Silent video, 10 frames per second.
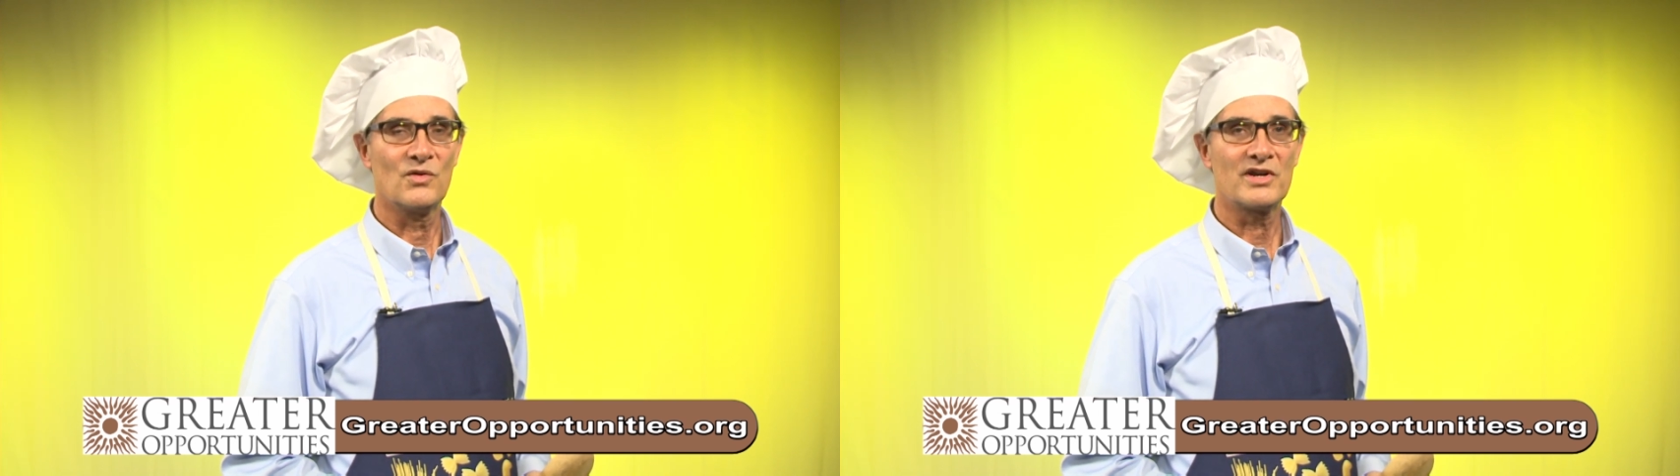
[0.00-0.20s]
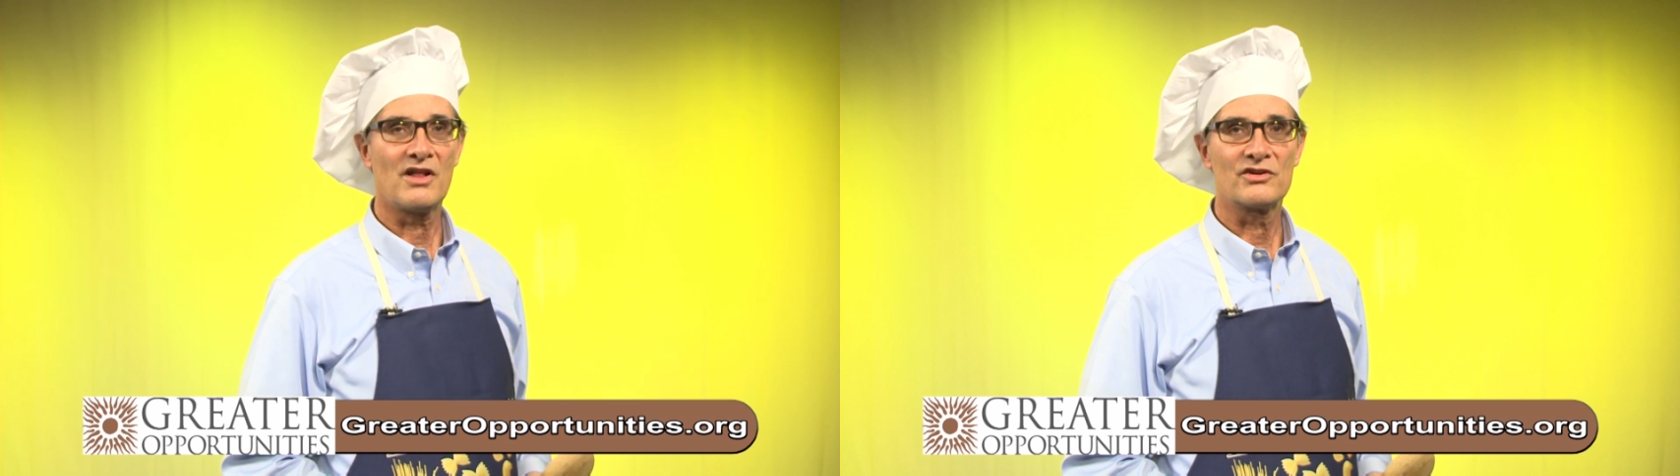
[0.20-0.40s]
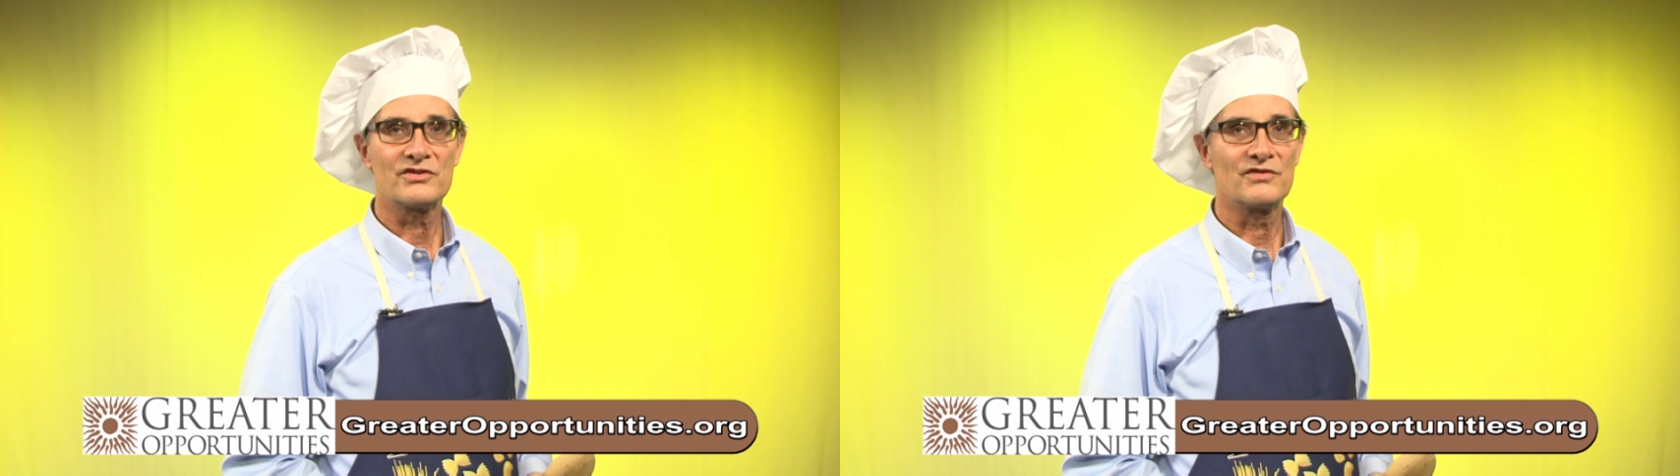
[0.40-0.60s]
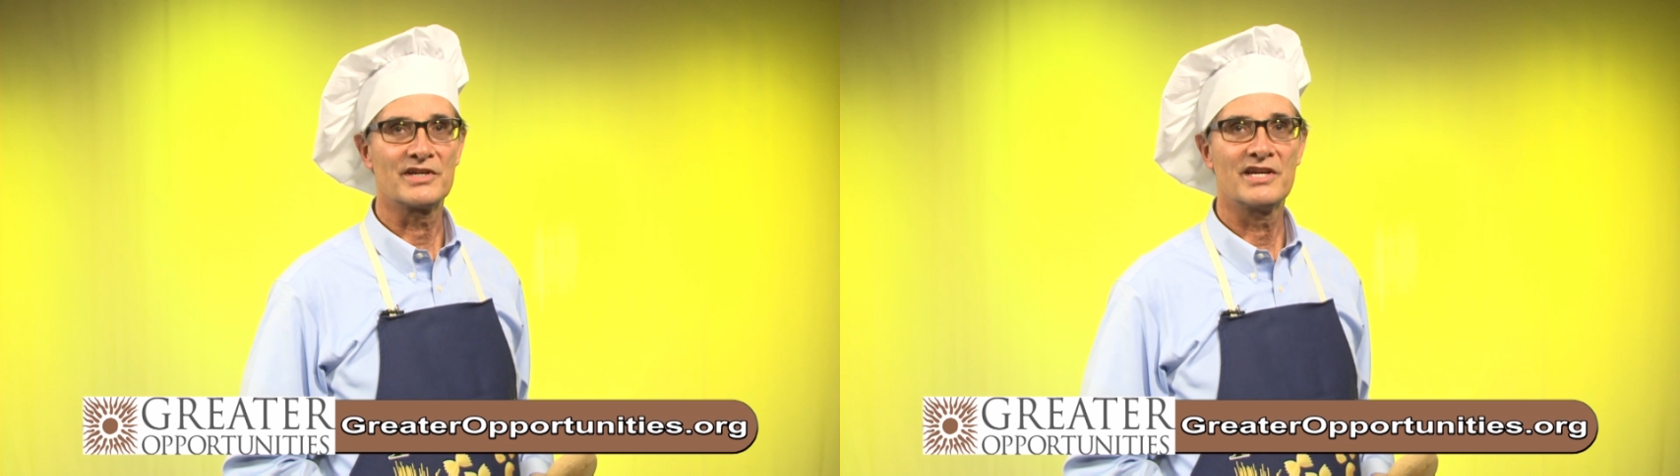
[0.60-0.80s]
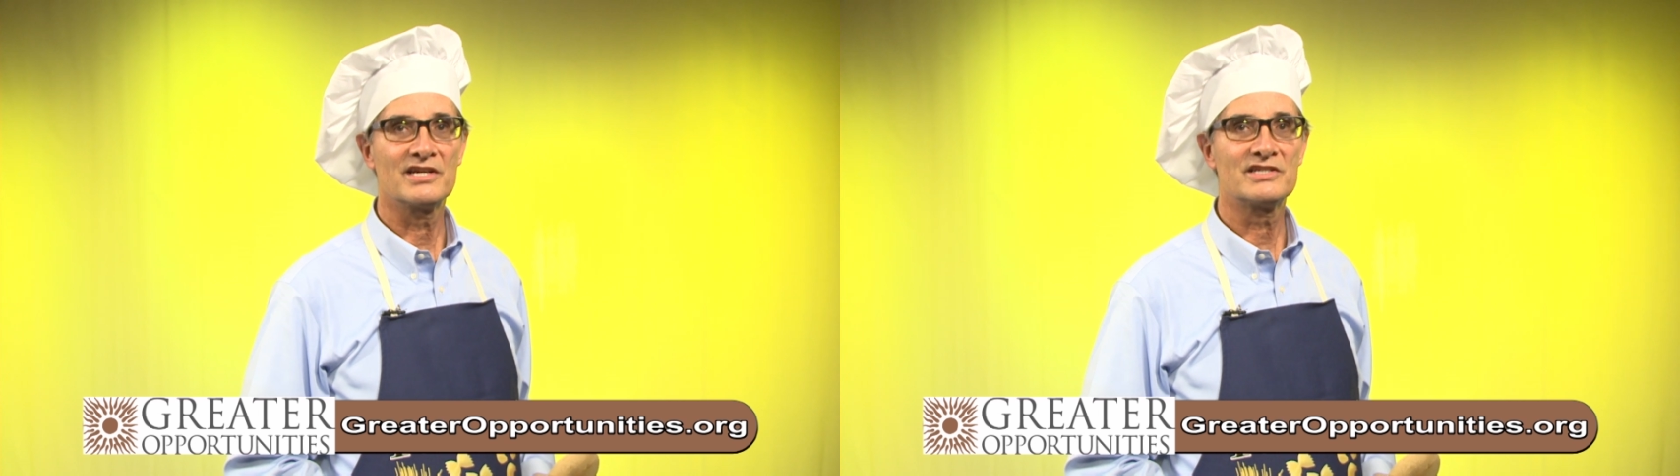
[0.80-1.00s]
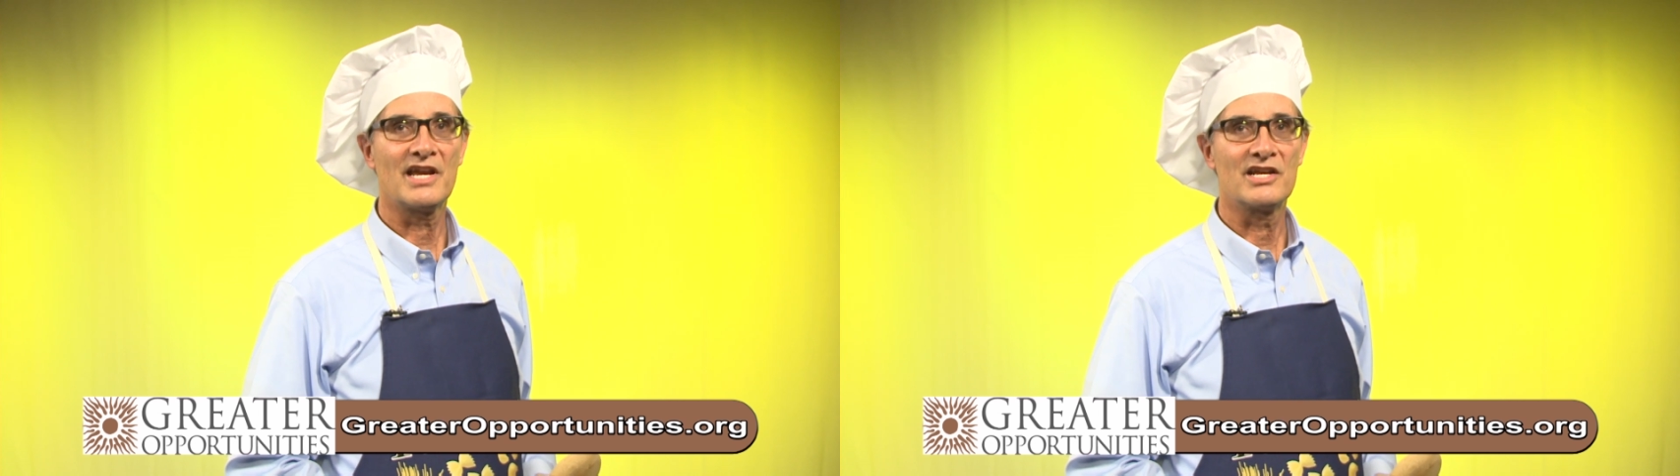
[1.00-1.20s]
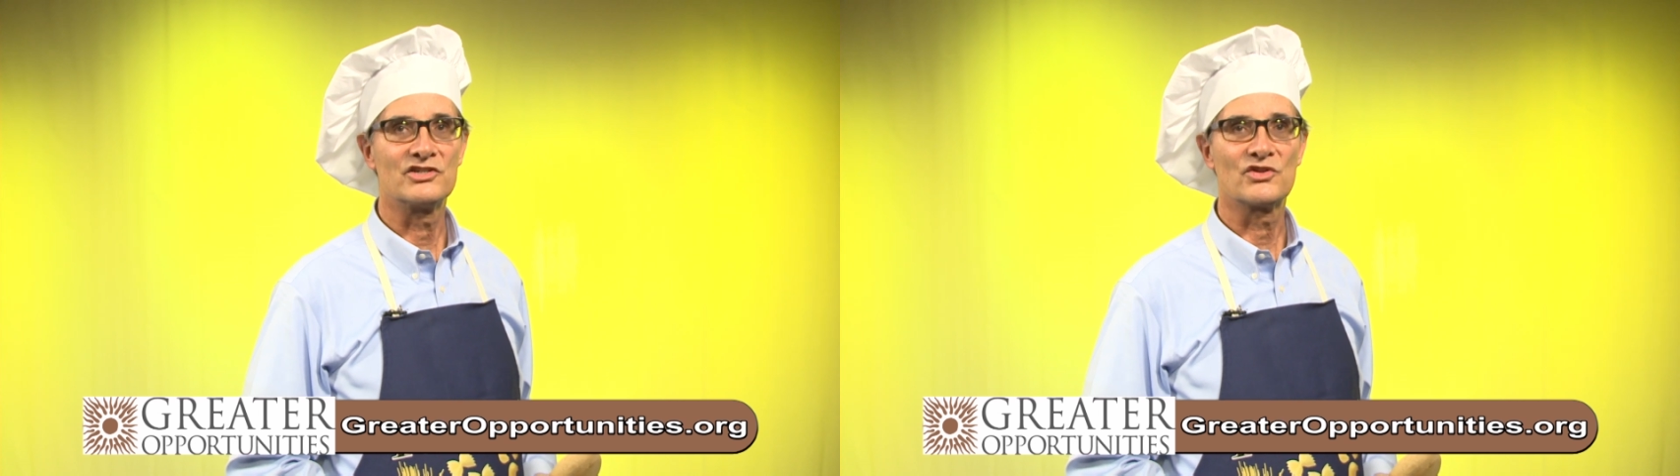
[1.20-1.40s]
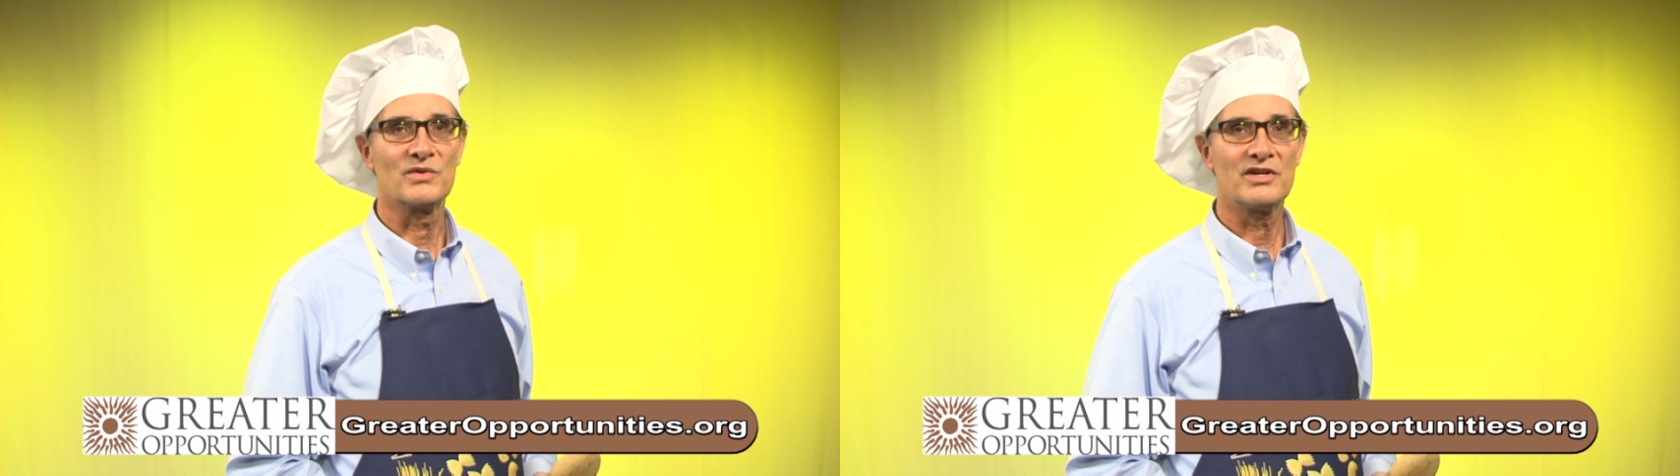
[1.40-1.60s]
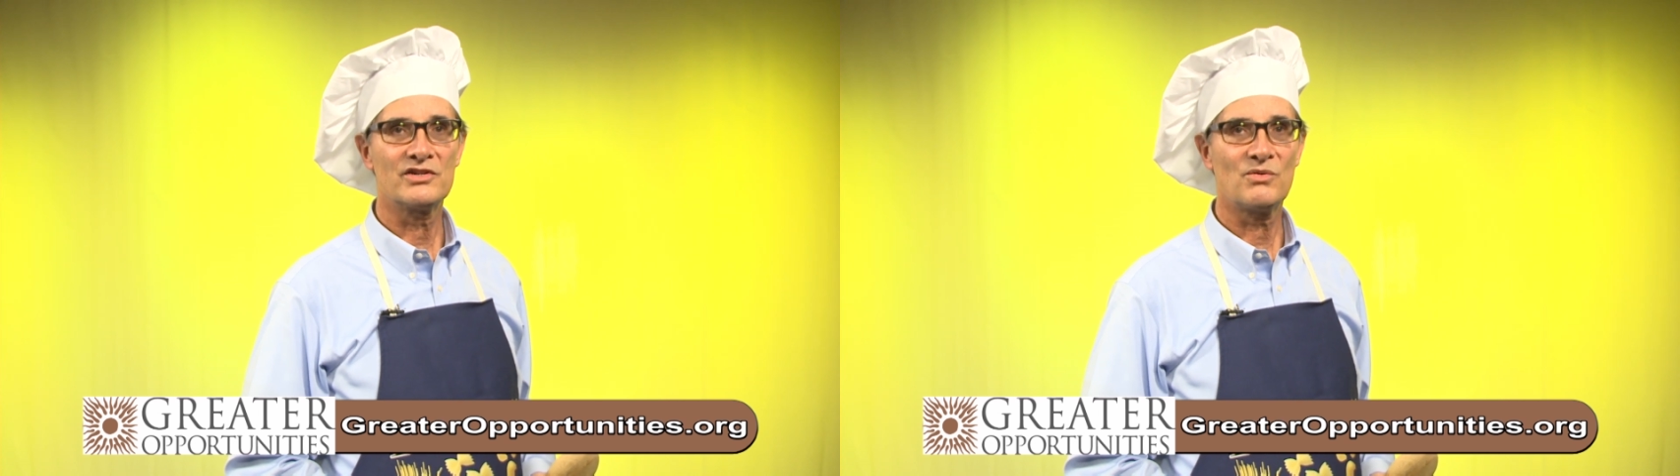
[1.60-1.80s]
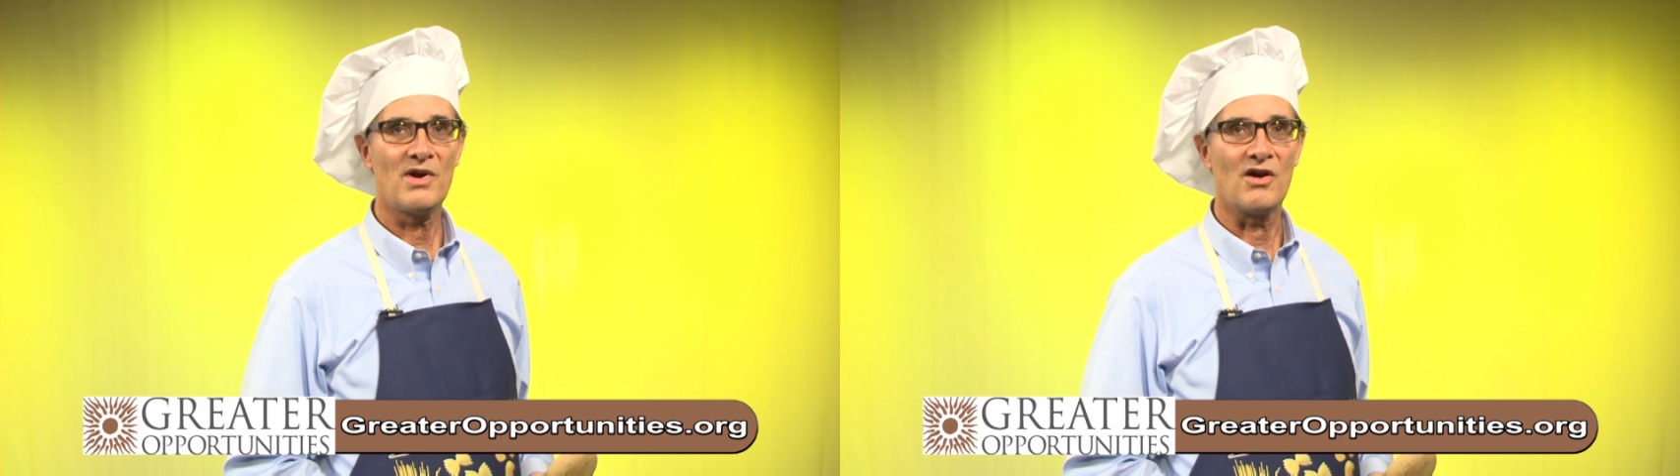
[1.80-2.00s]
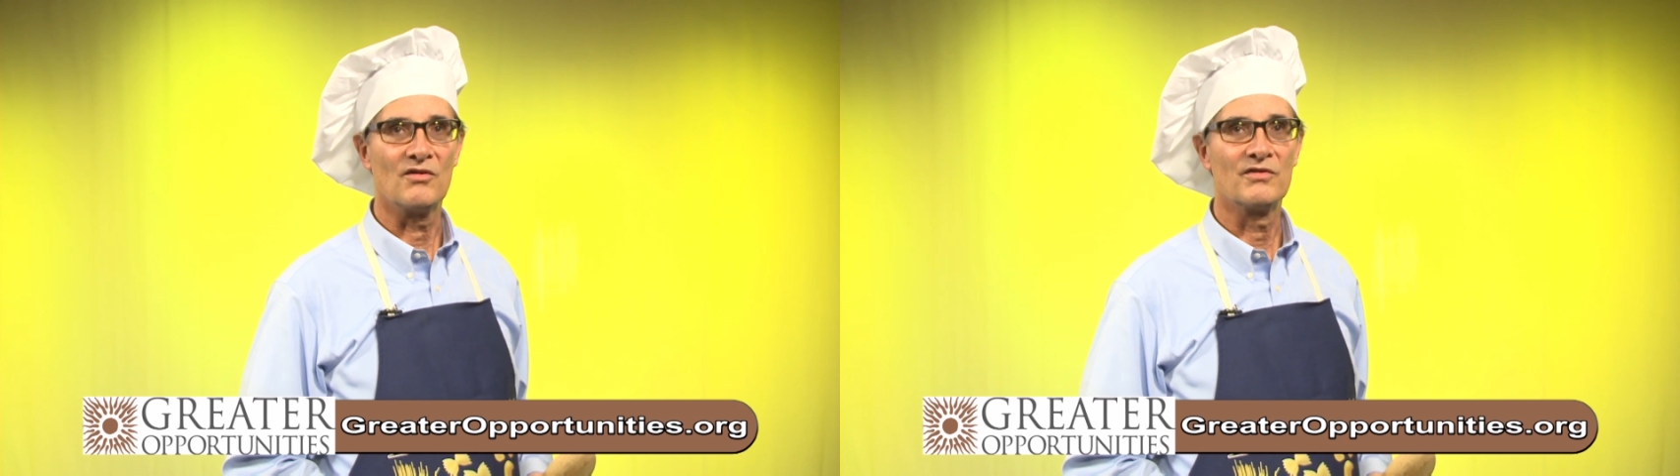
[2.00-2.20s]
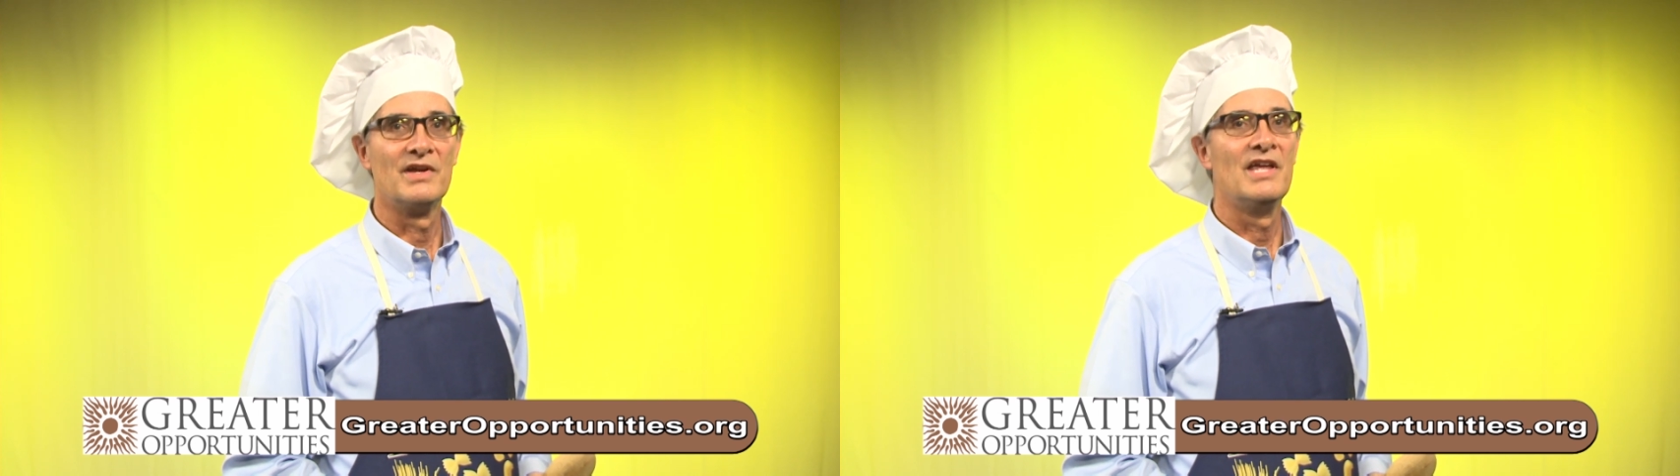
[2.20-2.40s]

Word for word: $4 for kids aged 3 to 12.